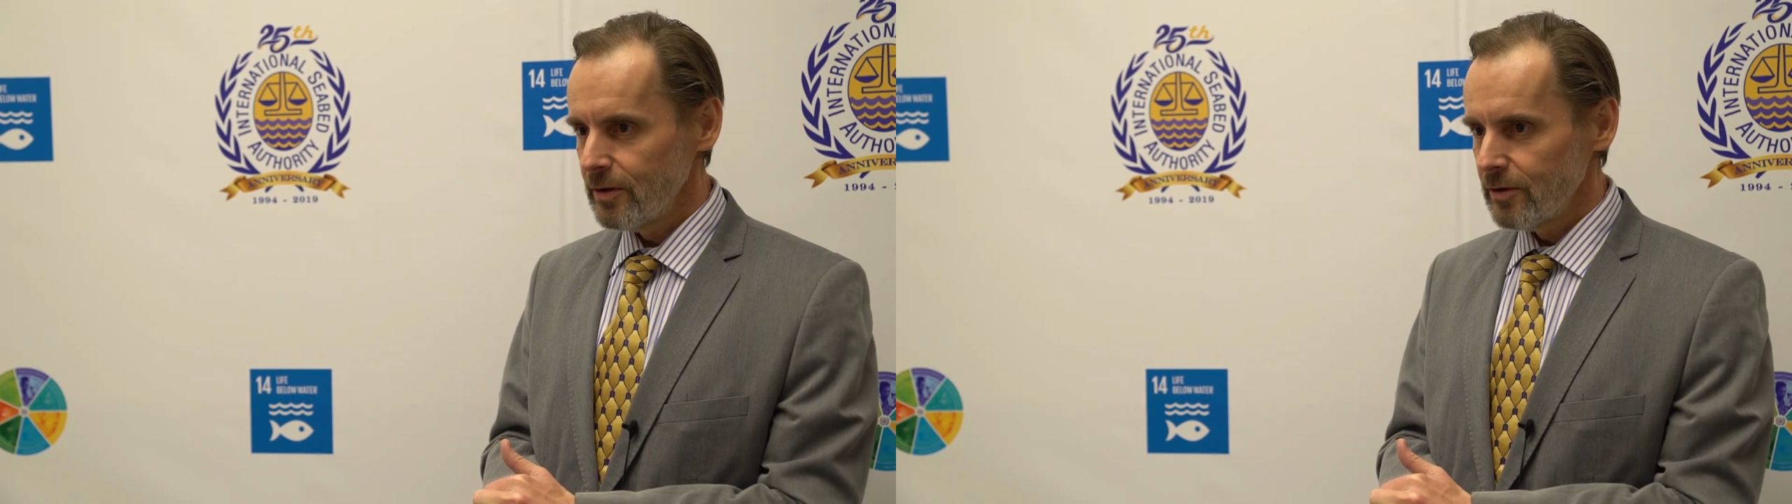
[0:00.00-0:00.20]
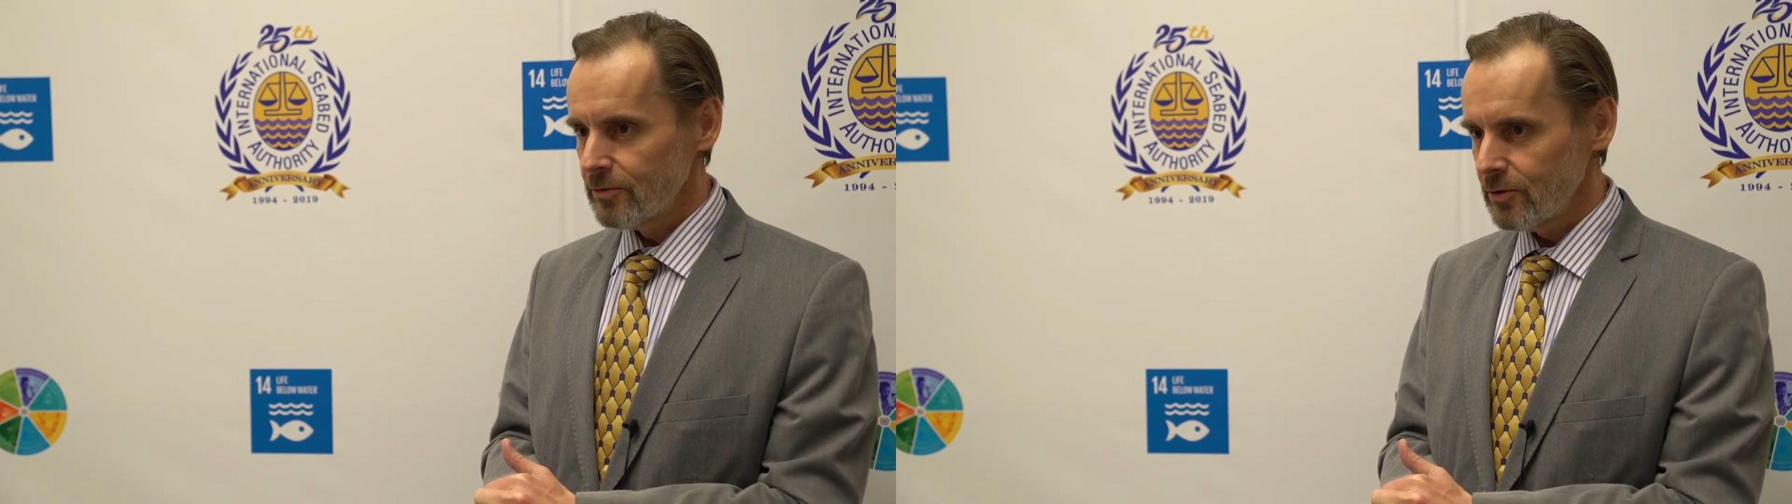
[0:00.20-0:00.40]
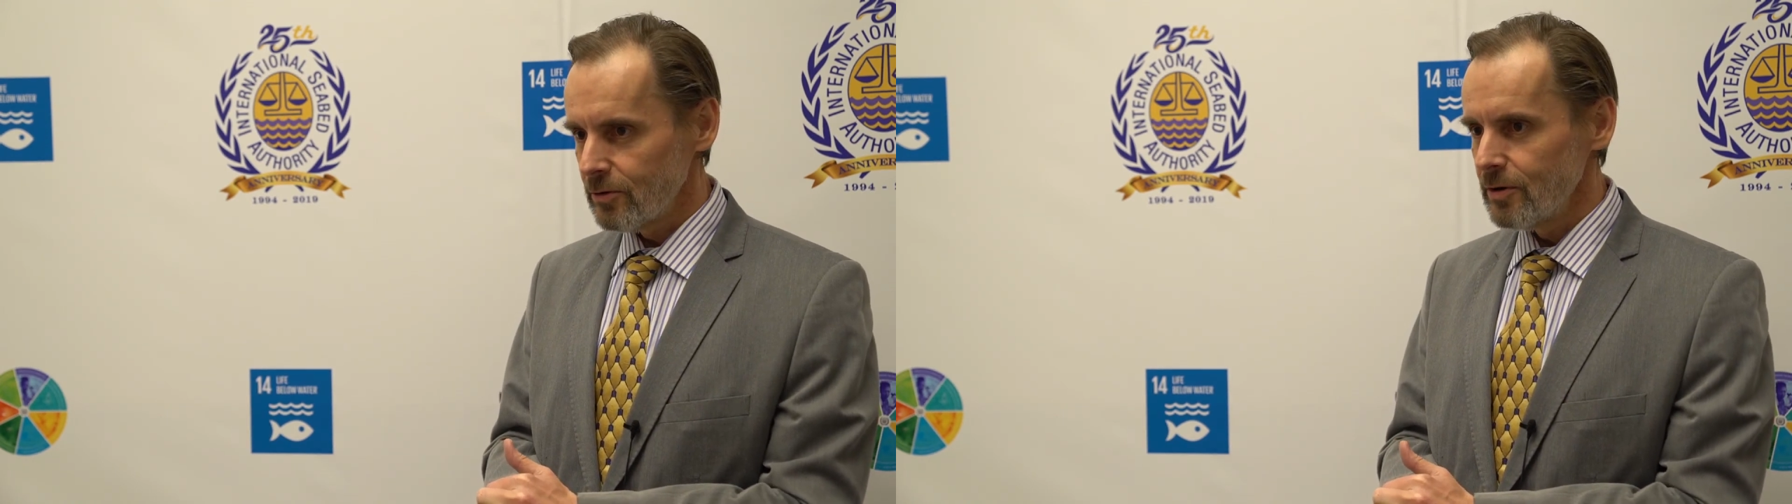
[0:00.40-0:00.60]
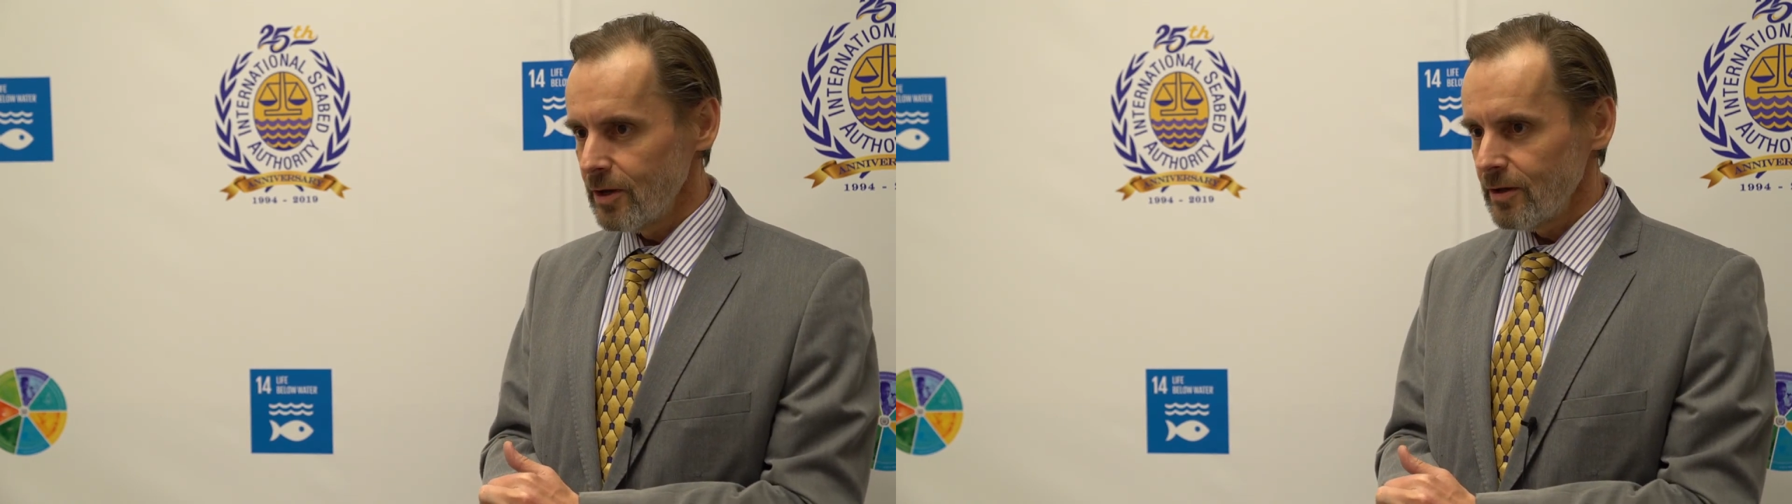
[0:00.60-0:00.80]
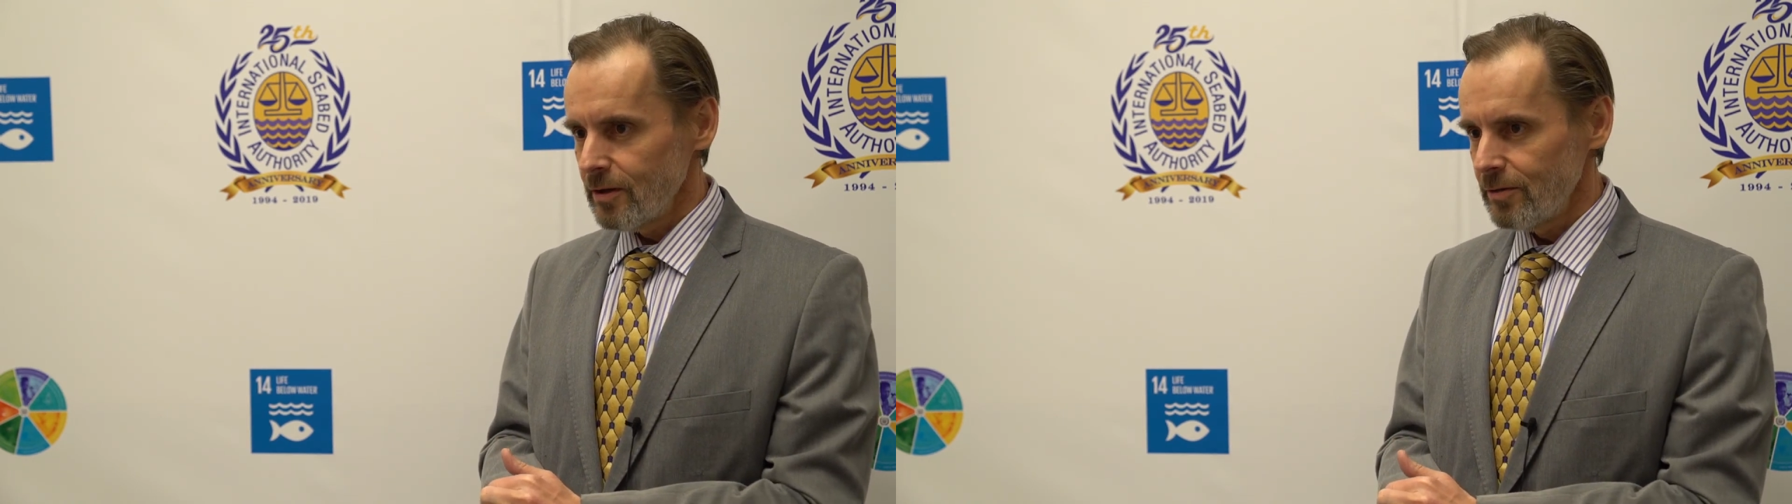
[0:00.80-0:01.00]
So
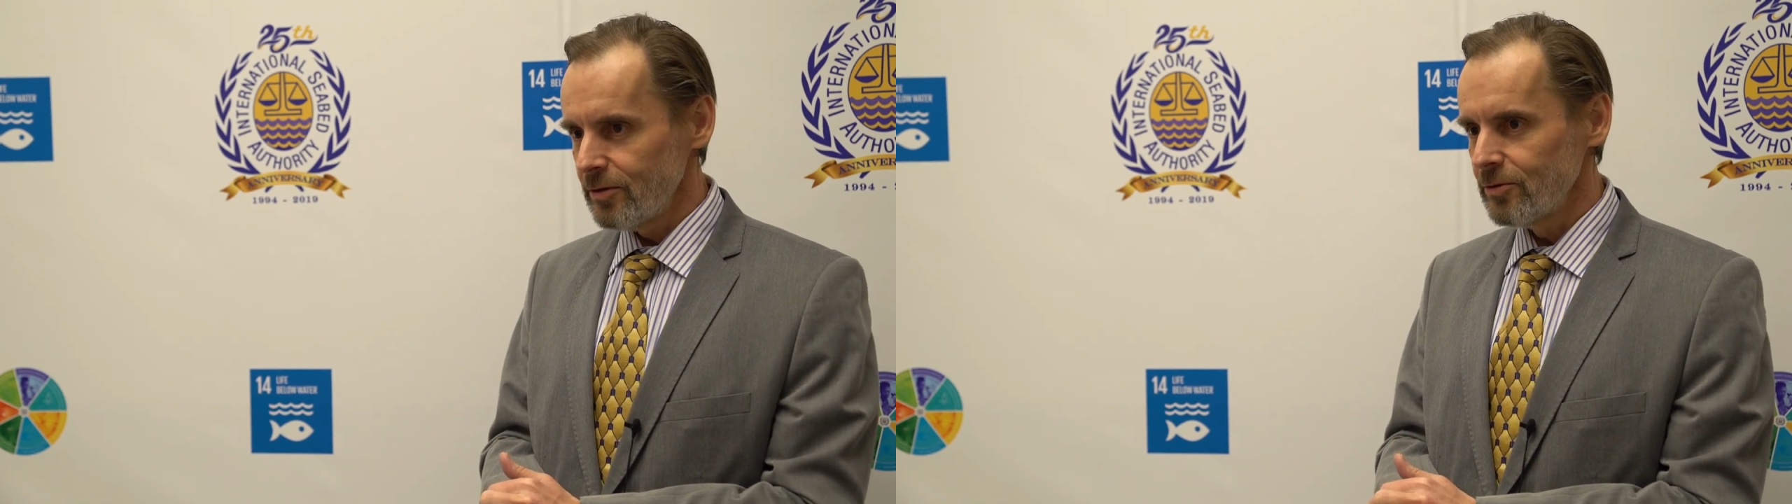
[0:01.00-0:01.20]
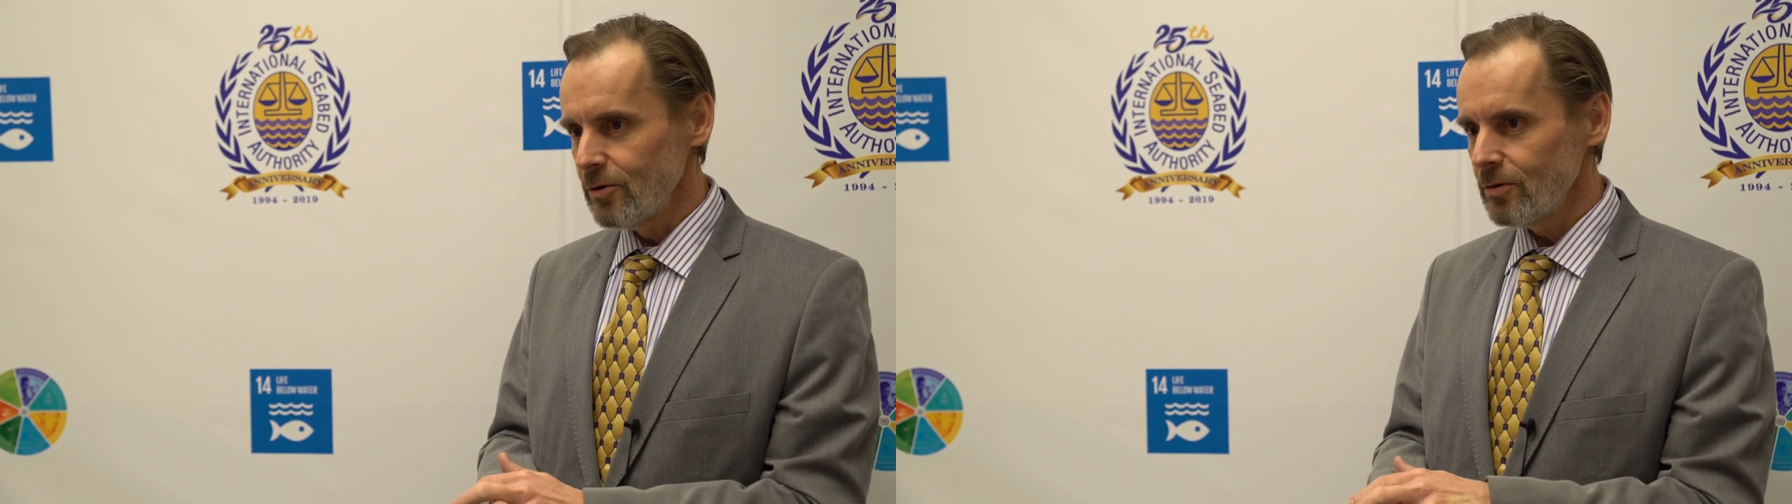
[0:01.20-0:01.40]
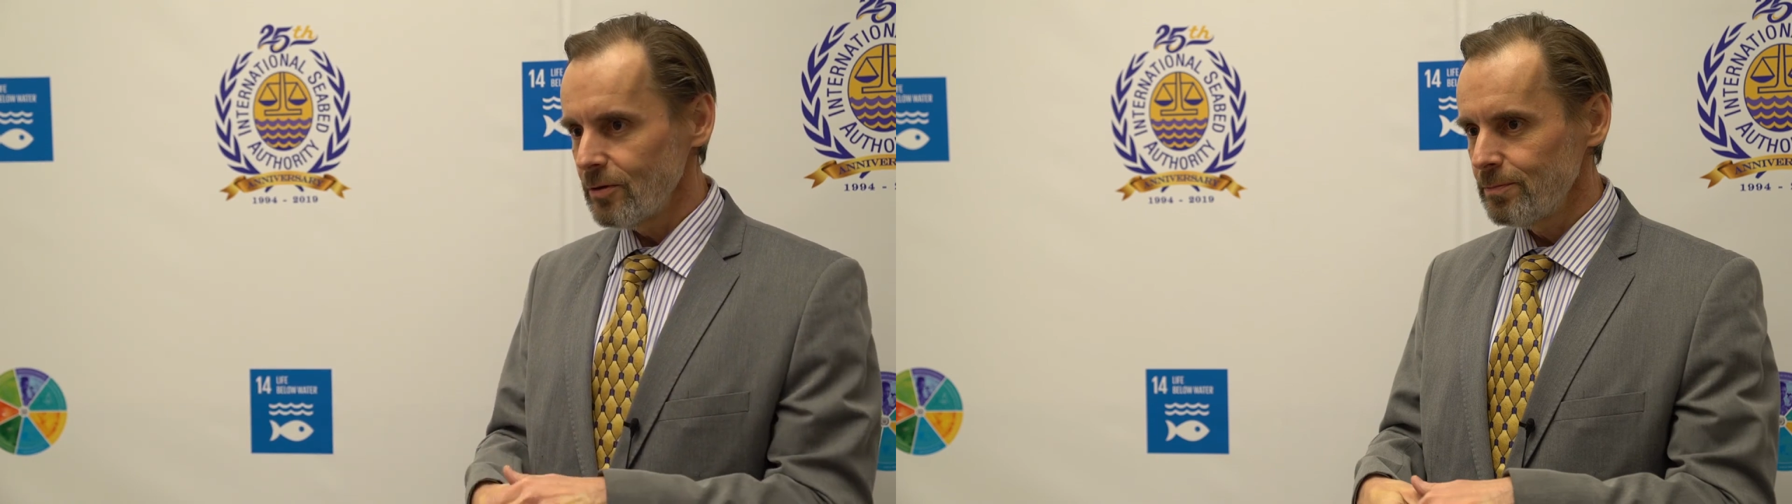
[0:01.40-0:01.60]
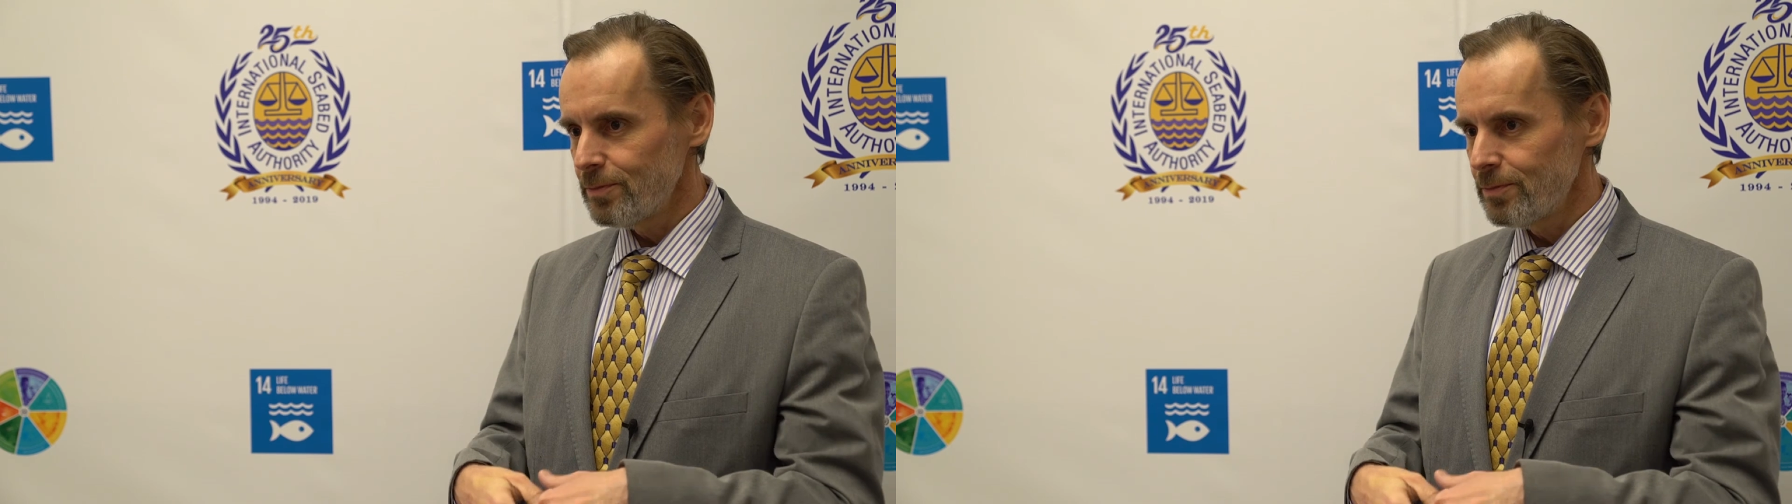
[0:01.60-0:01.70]
this whole